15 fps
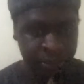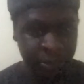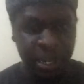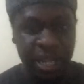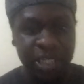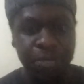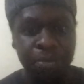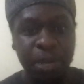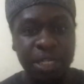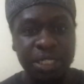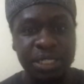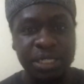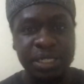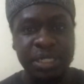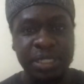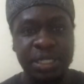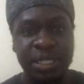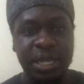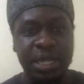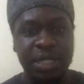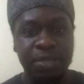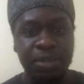As much
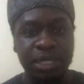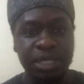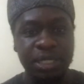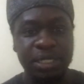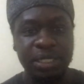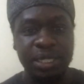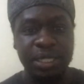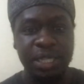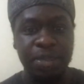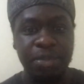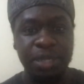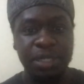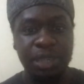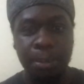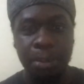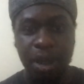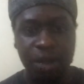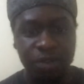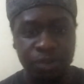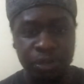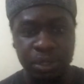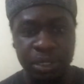as these APIs are
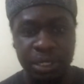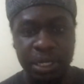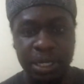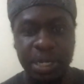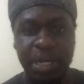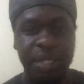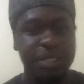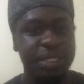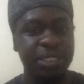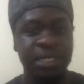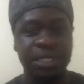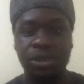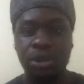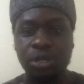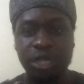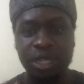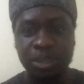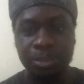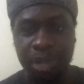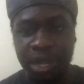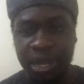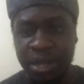powerful, such as Contact
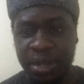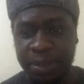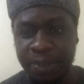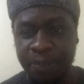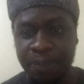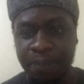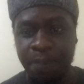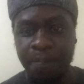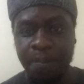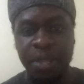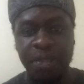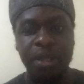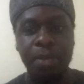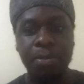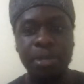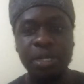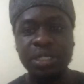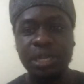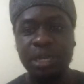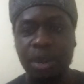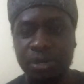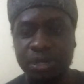Speaker, they are built
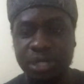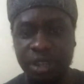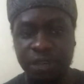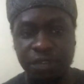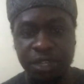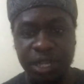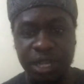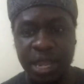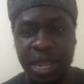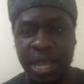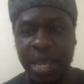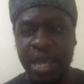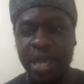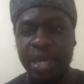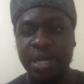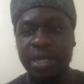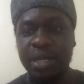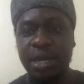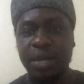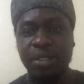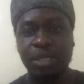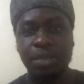around safety, and
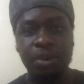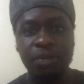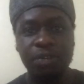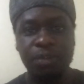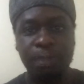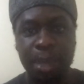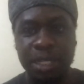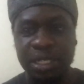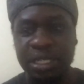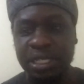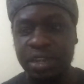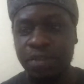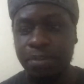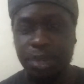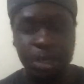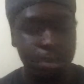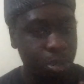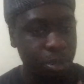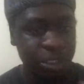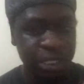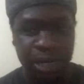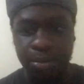some of the measures that have been
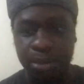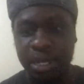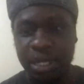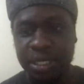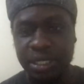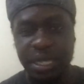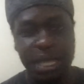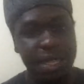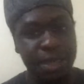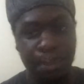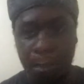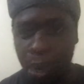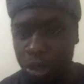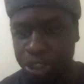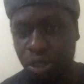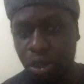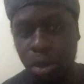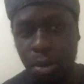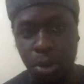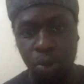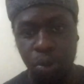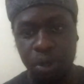put in place. The most
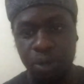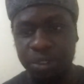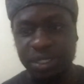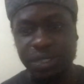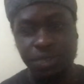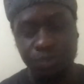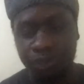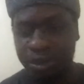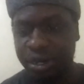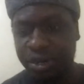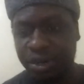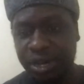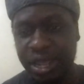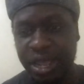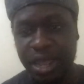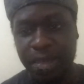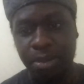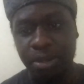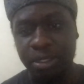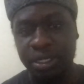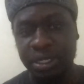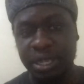common one, which is really
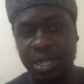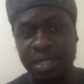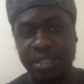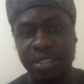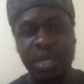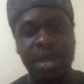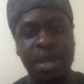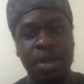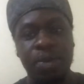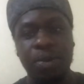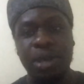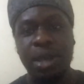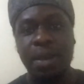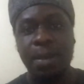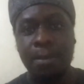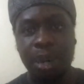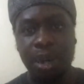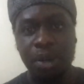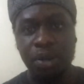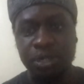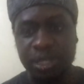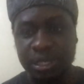important, is where
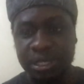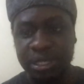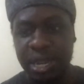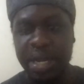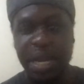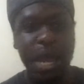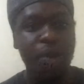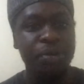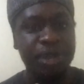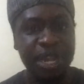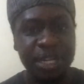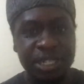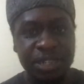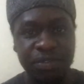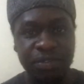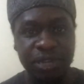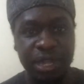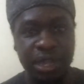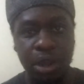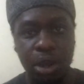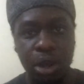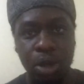browsers now
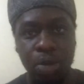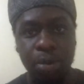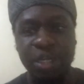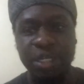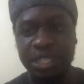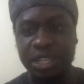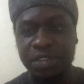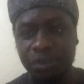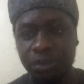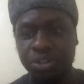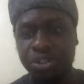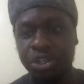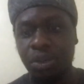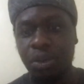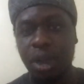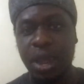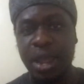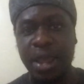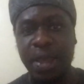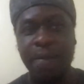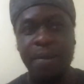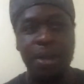natively or by default
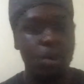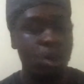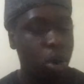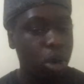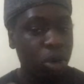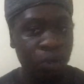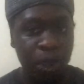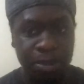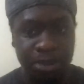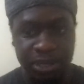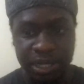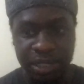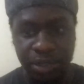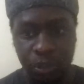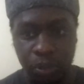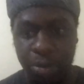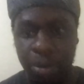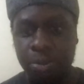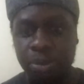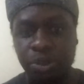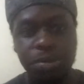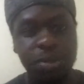require all websites or web
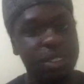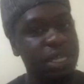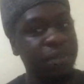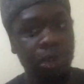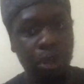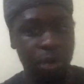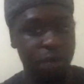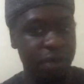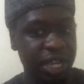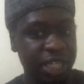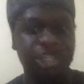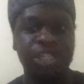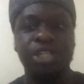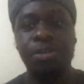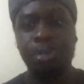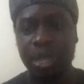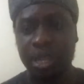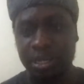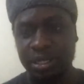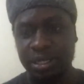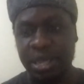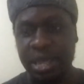apps to be served over
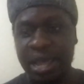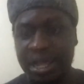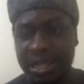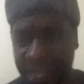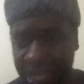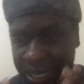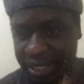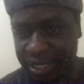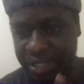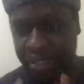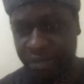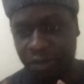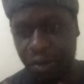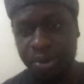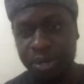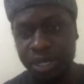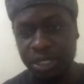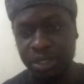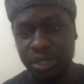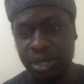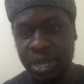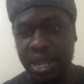HTTPS. That is the
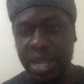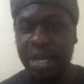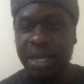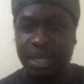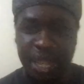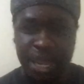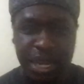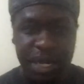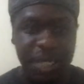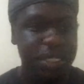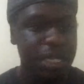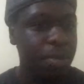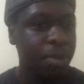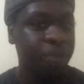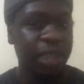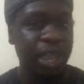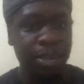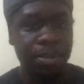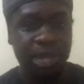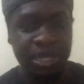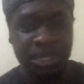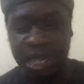foundation. And then some of the
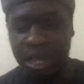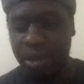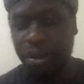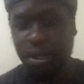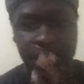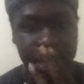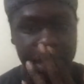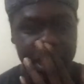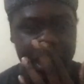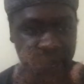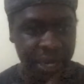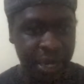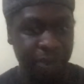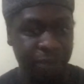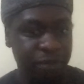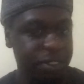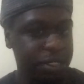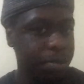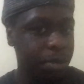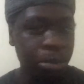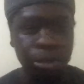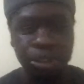APIs like for
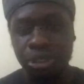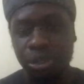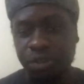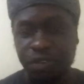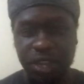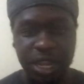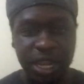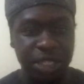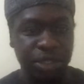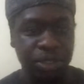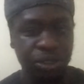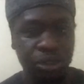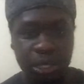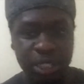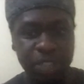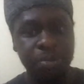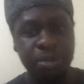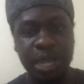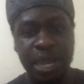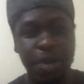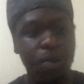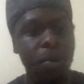example, push notifications, Contact
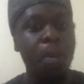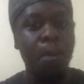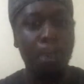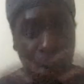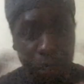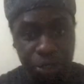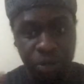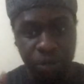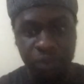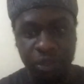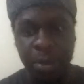Speaker, or most of them